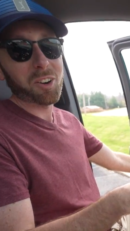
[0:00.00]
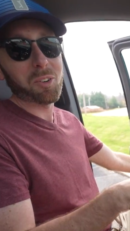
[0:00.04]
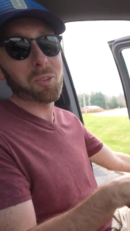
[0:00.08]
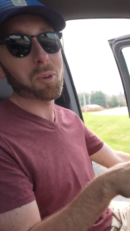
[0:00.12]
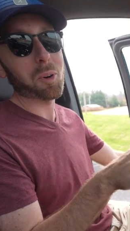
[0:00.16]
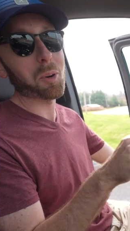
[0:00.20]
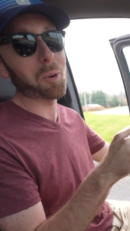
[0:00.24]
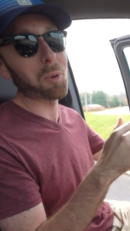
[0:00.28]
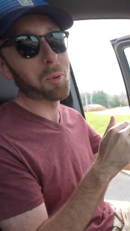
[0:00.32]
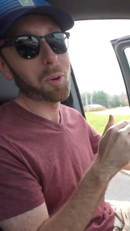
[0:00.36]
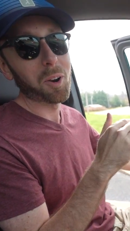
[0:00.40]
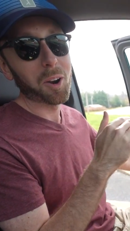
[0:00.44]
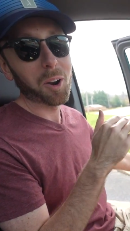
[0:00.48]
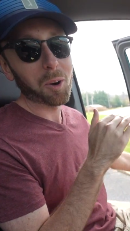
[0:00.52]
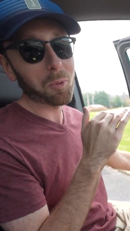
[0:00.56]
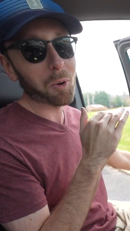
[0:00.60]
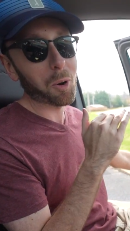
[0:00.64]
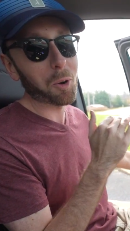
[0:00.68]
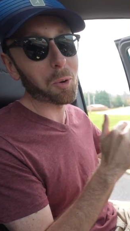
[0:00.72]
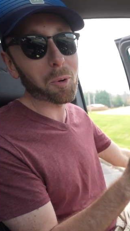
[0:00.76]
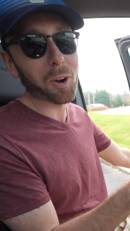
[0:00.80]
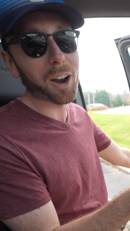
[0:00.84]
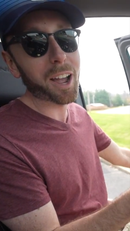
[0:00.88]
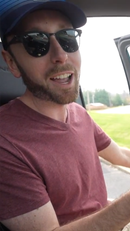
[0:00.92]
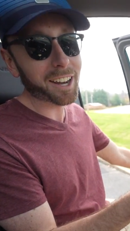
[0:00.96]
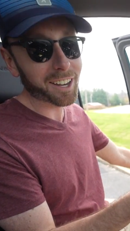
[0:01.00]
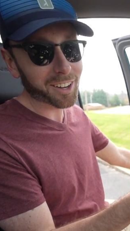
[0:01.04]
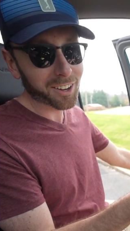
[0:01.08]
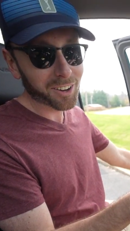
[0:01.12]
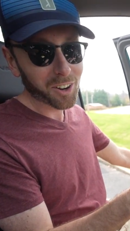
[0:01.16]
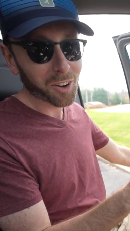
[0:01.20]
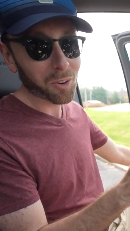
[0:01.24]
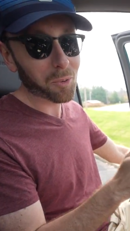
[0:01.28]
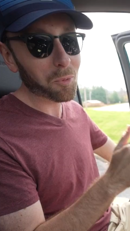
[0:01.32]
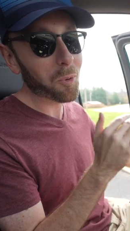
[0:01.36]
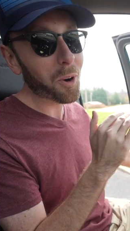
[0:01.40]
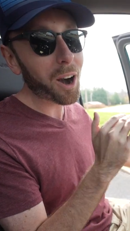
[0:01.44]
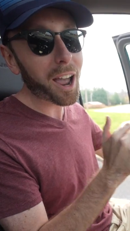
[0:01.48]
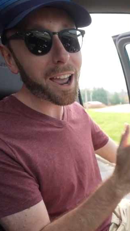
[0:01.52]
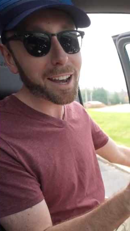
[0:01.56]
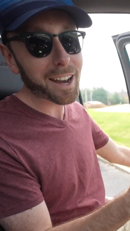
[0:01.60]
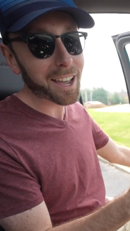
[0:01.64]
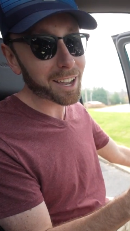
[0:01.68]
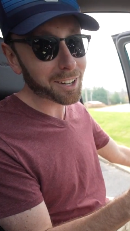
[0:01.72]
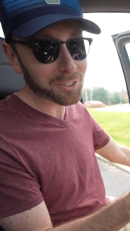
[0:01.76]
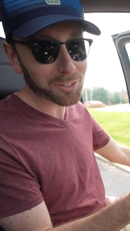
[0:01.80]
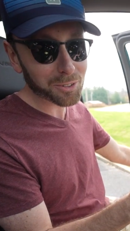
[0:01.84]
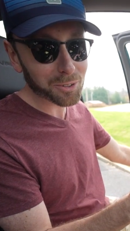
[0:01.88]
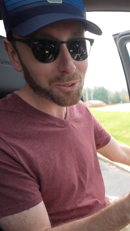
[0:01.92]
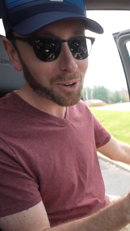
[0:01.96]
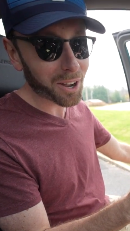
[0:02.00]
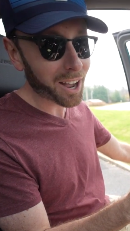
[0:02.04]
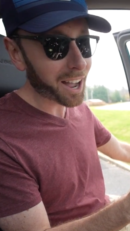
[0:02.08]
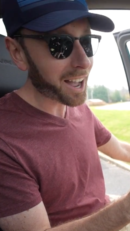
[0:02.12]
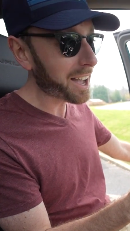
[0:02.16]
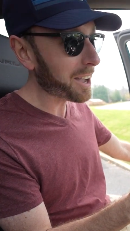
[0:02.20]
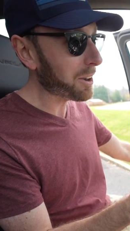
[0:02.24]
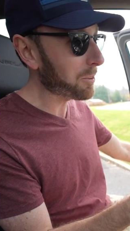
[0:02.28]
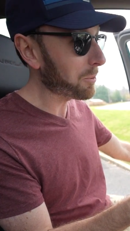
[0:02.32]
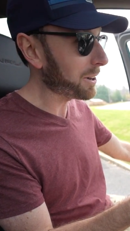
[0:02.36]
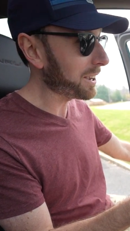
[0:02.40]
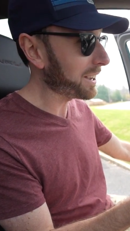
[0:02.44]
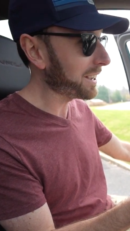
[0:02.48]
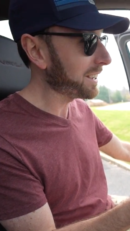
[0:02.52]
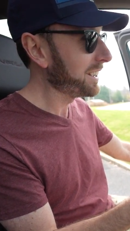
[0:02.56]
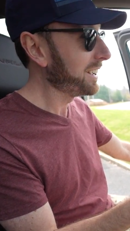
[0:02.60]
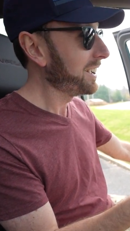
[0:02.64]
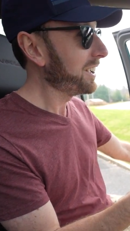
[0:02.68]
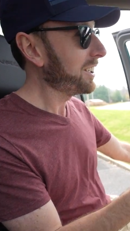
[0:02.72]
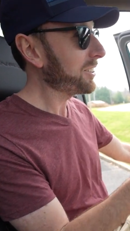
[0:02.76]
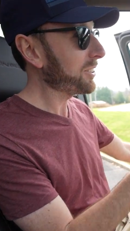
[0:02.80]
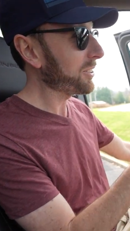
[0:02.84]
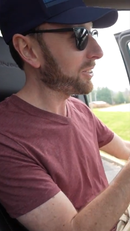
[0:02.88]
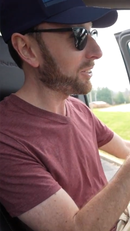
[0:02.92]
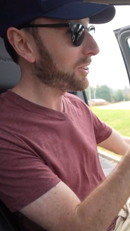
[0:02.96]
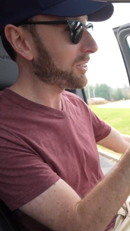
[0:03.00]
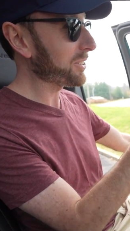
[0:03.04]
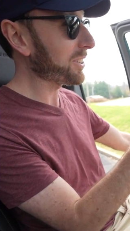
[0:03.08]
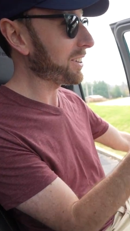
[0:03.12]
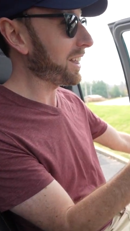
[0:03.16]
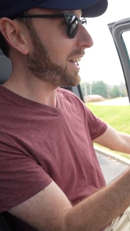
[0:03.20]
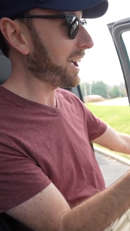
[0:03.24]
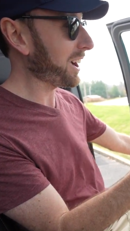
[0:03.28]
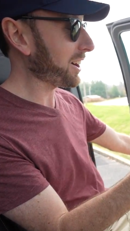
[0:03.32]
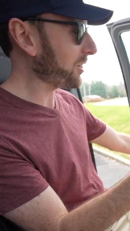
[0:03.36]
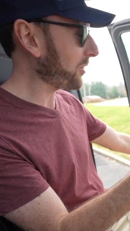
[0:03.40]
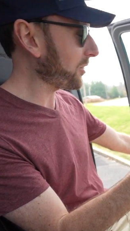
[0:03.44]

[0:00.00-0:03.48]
We're right next to a highway, so there's a lot